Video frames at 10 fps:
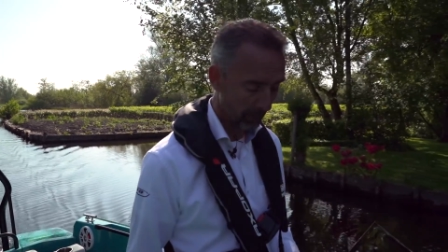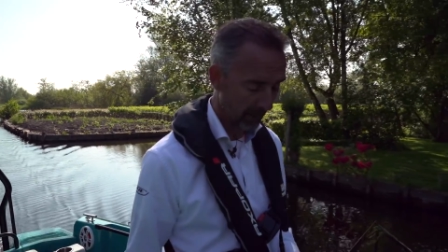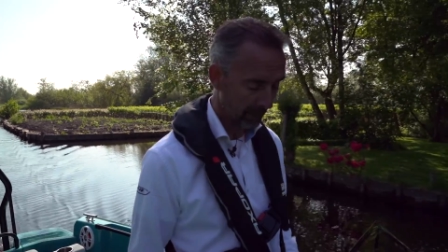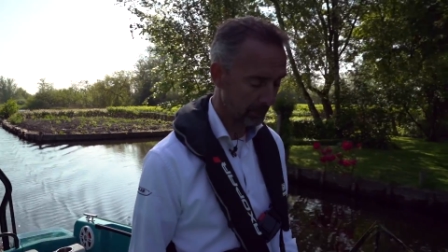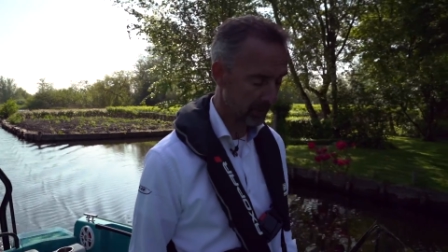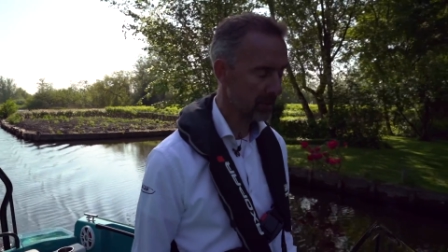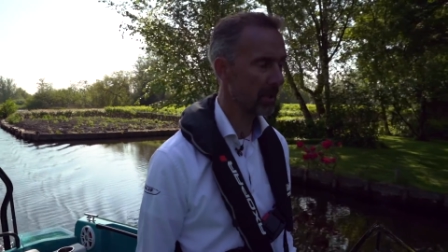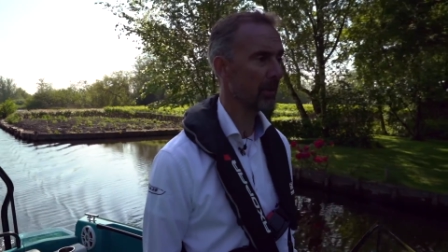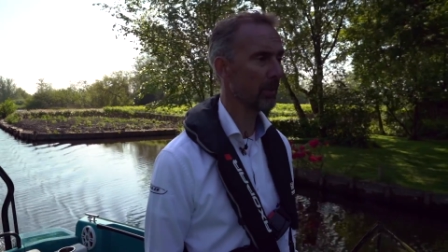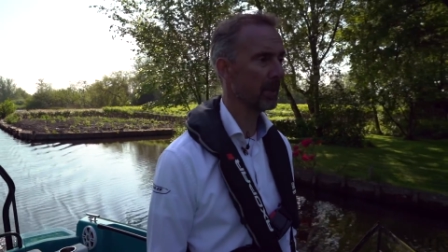let me
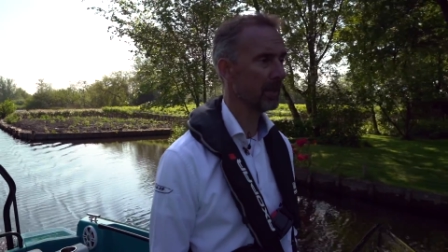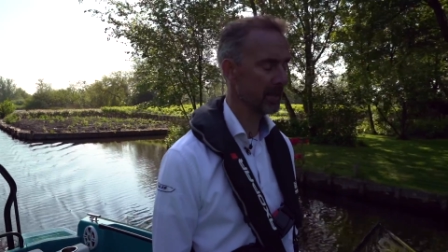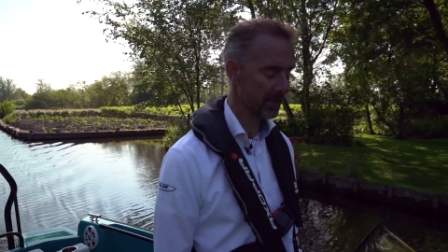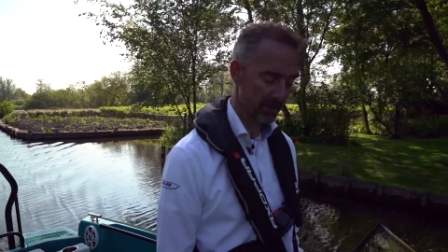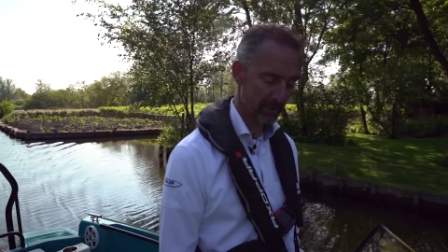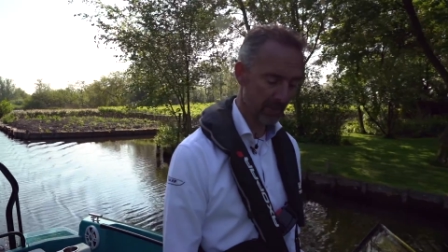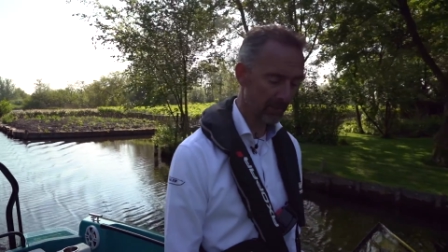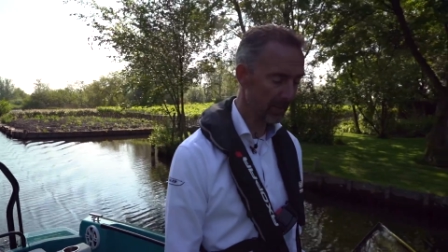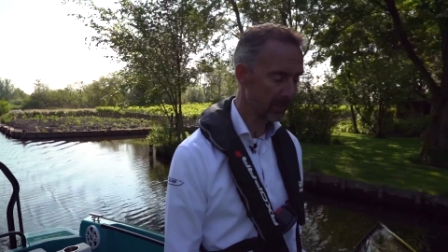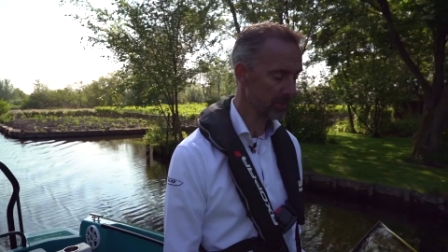start with this
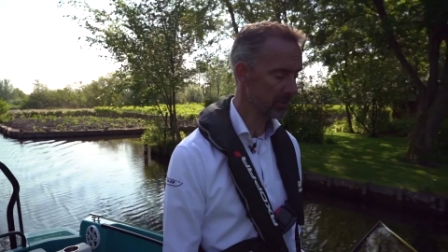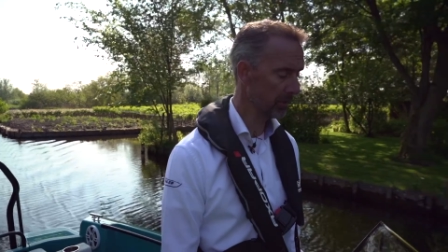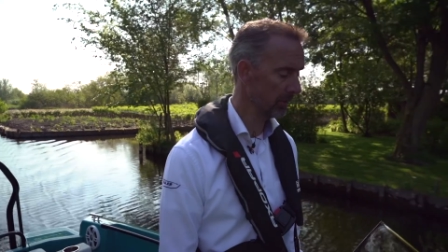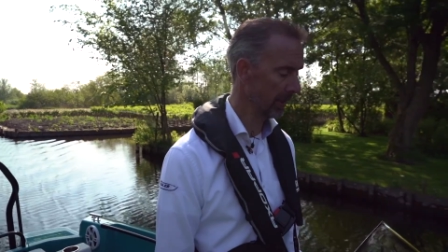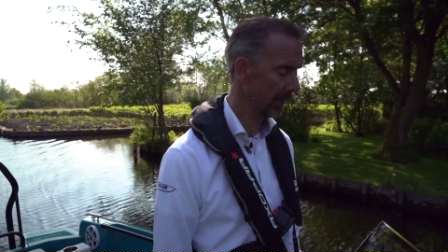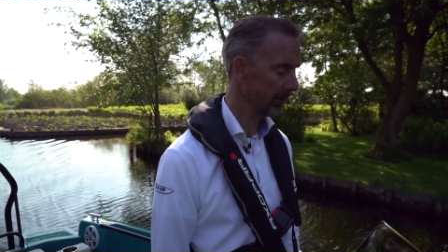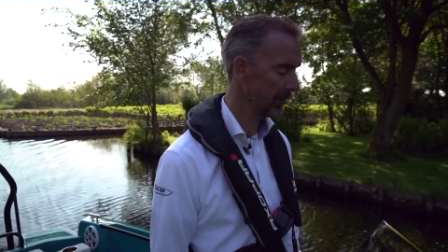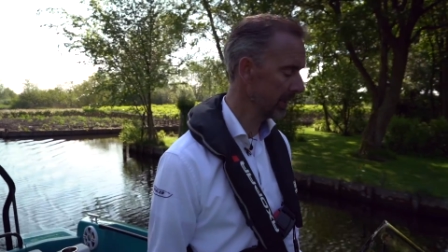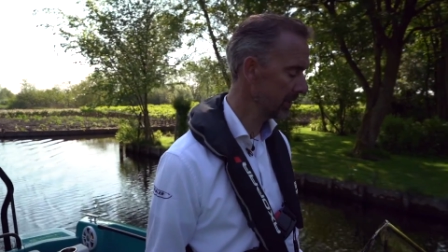steering console. I really